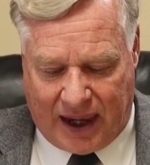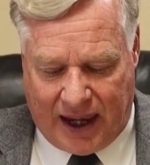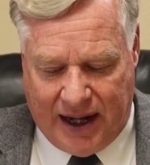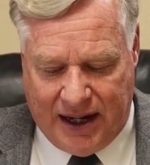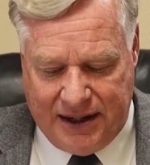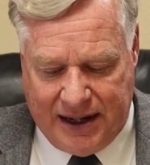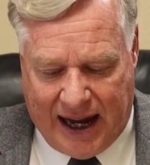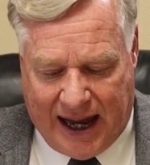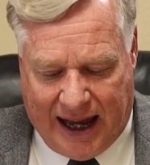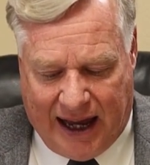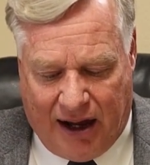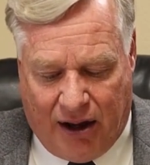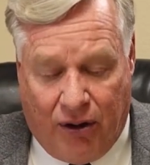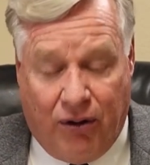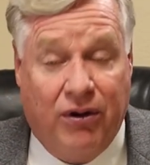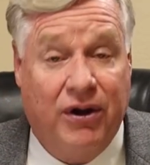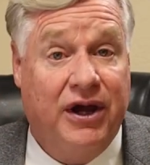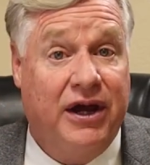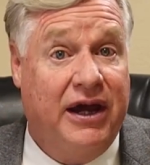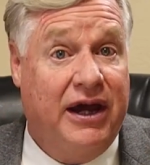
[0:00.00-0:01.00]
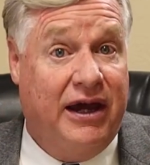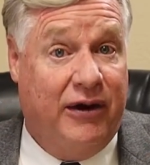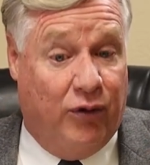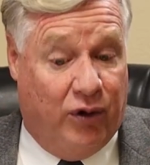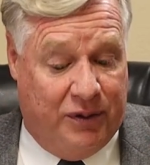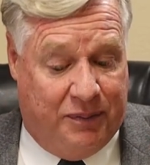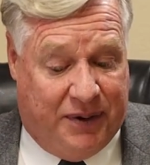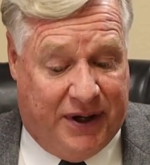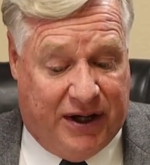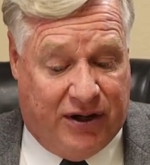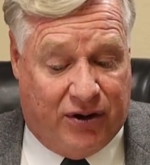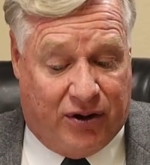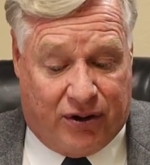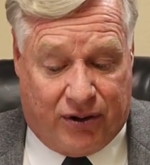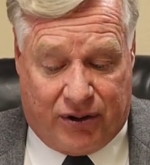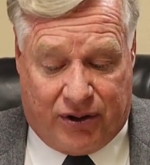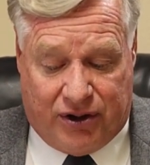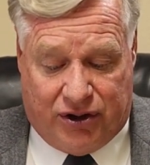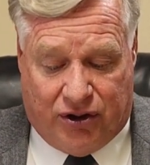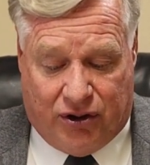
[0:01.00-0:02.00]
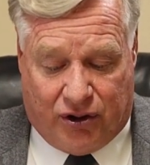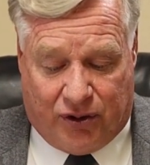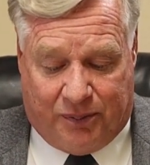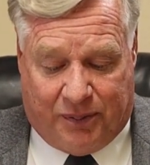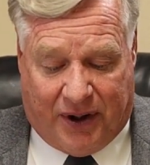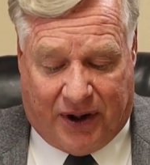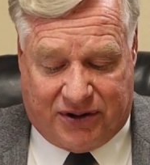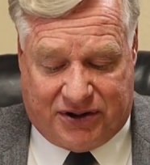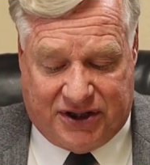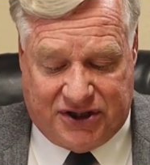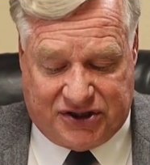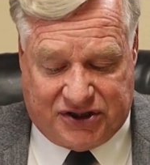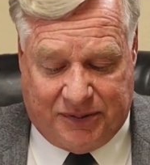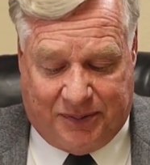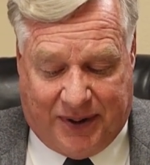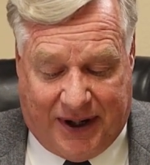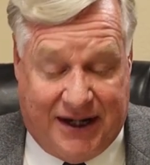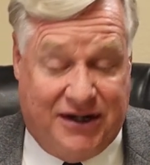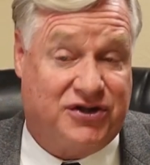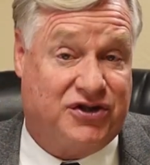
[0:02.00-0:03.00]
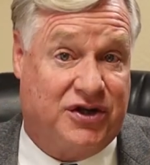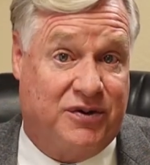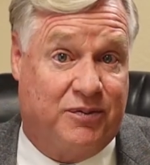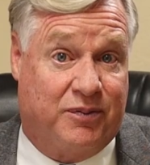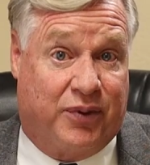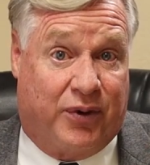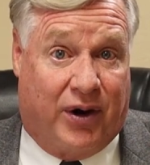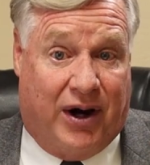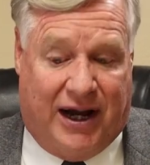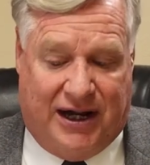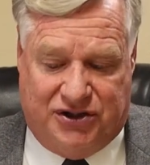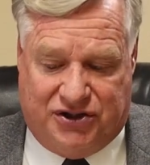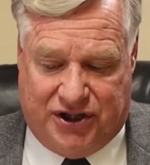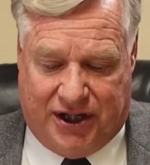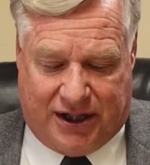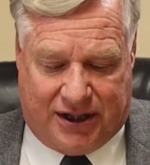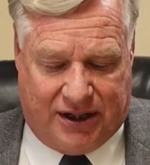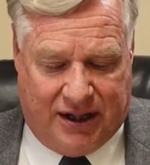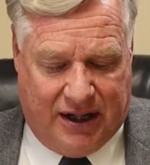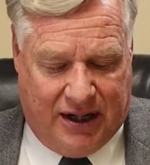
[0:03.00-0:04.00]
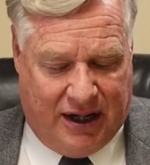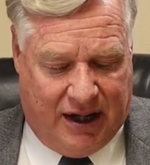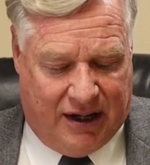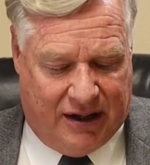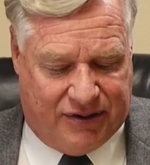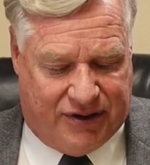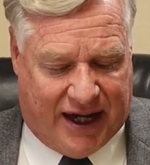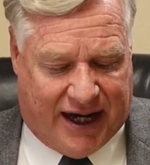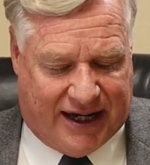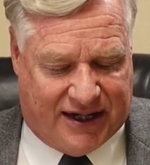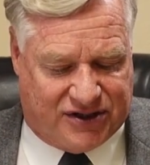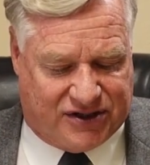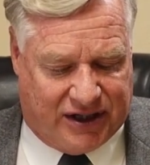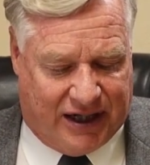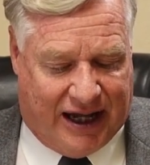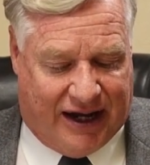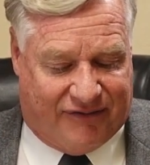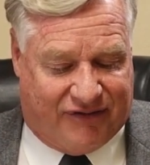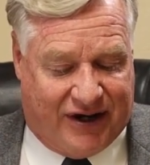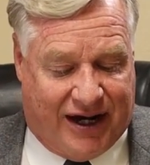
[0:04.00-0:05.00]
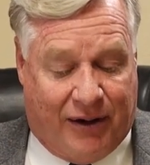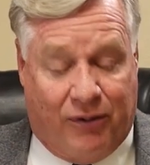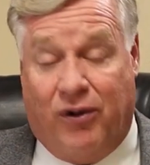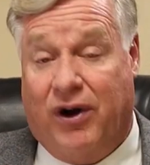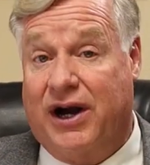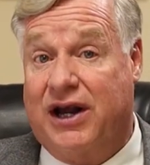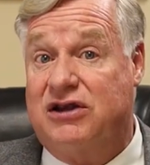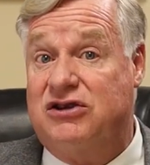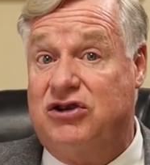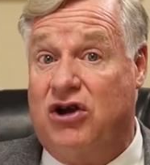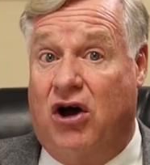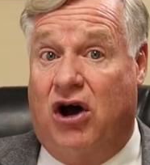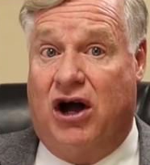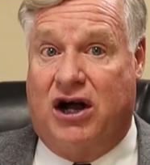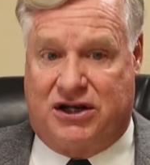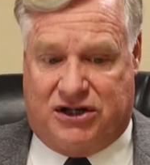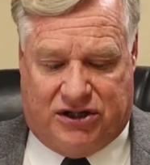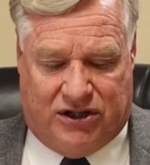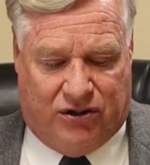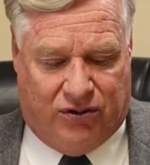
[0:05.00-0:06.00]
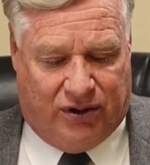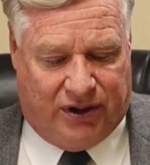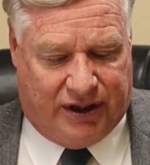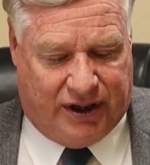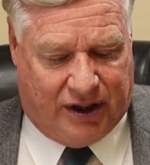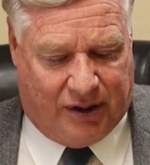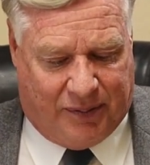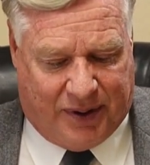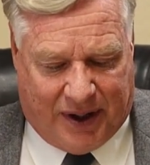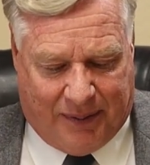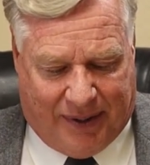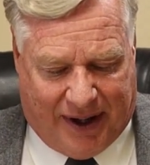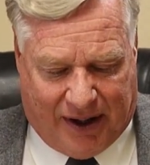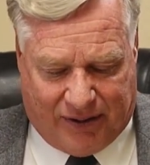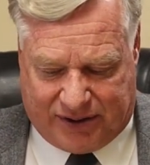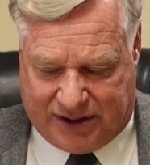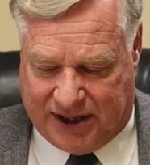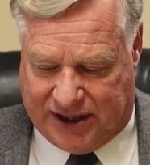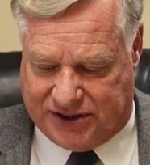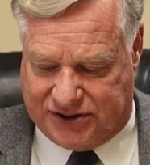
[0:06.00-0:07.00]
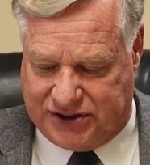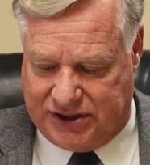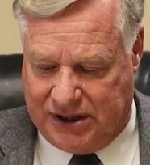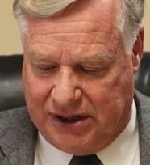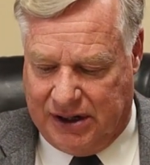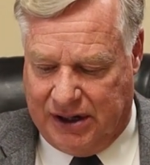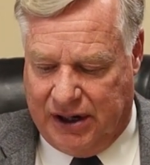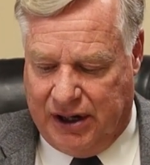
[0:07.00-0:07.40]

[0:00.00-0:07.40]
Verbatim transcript: and now would be your your participation project that is left. And I want to talk to you a little bit about this.